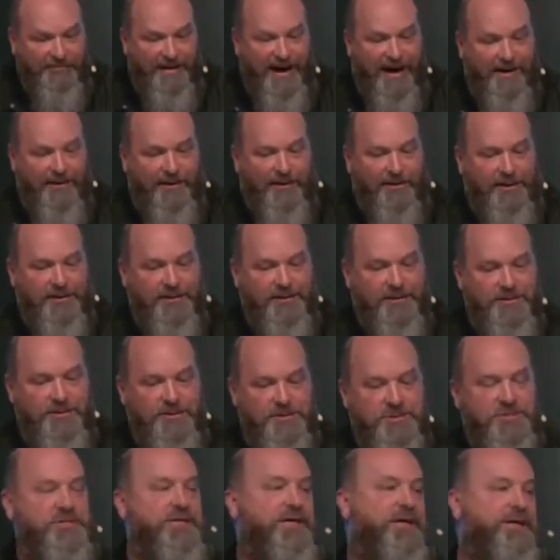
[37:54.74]
our
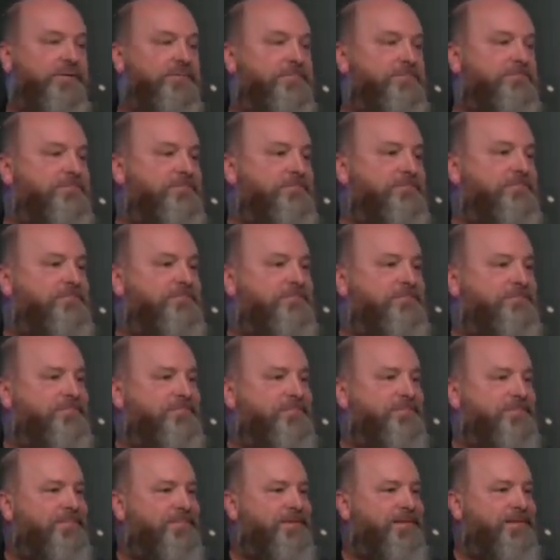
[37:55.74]
sin.
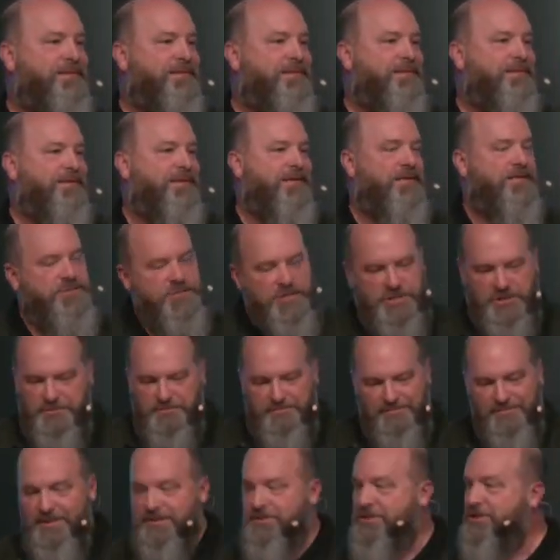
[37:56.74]
And it
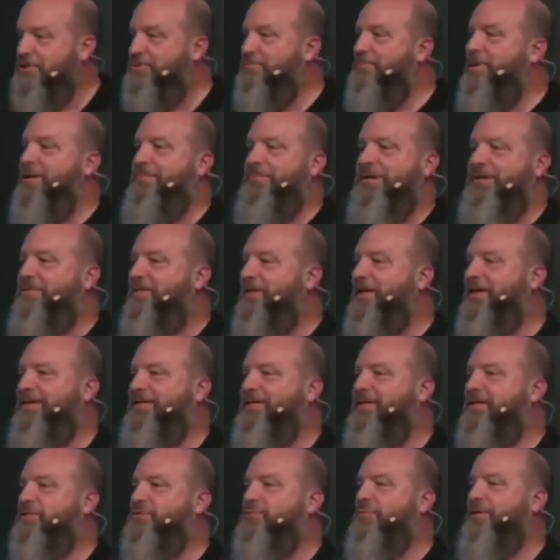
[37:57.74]
just made me think
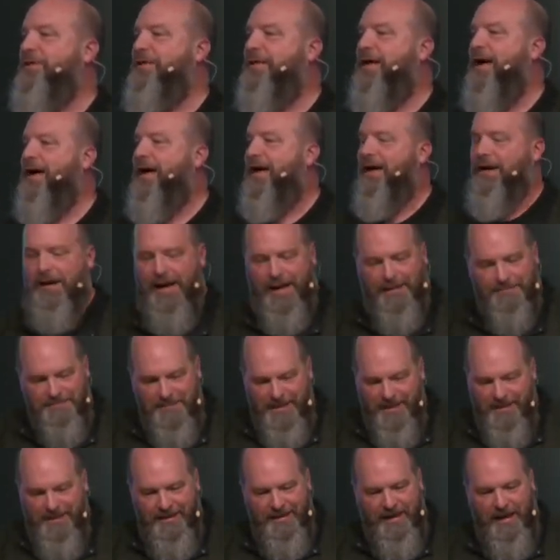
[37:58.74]
this week. I
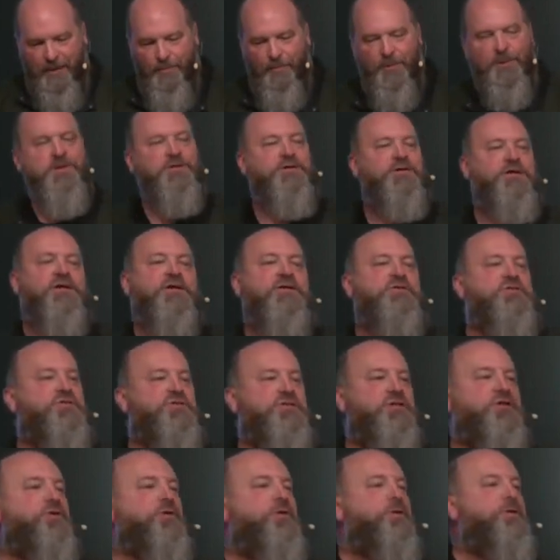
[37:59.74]
want you to
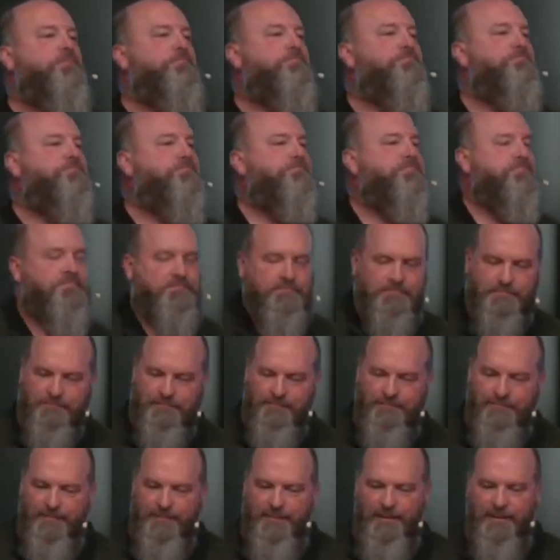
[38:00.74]
consider
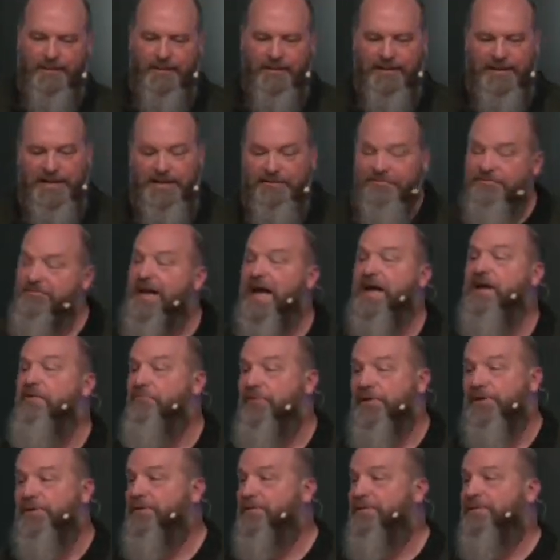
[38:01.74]
if
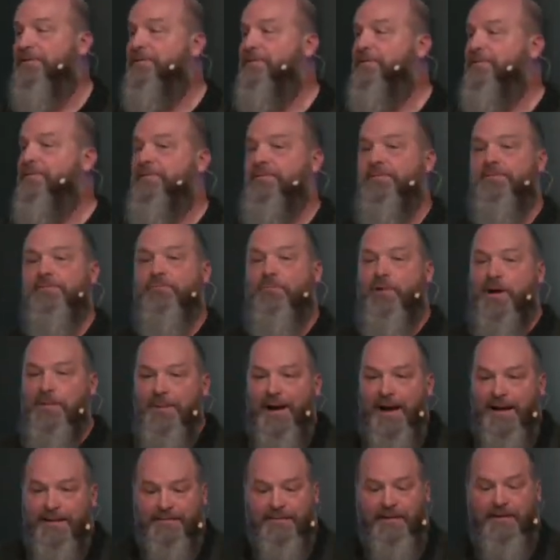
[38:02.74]
David, way
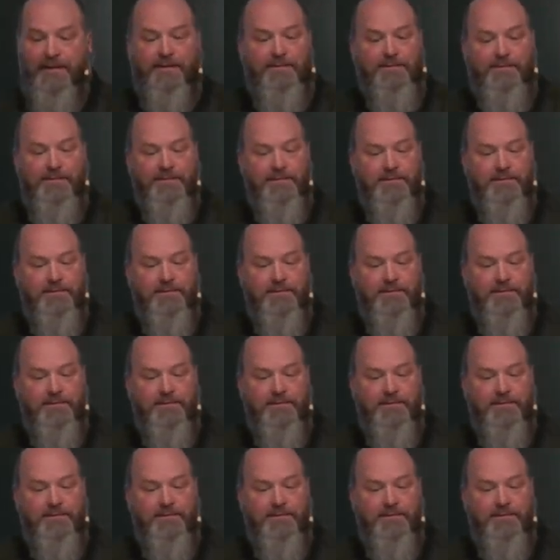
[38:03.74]
back then,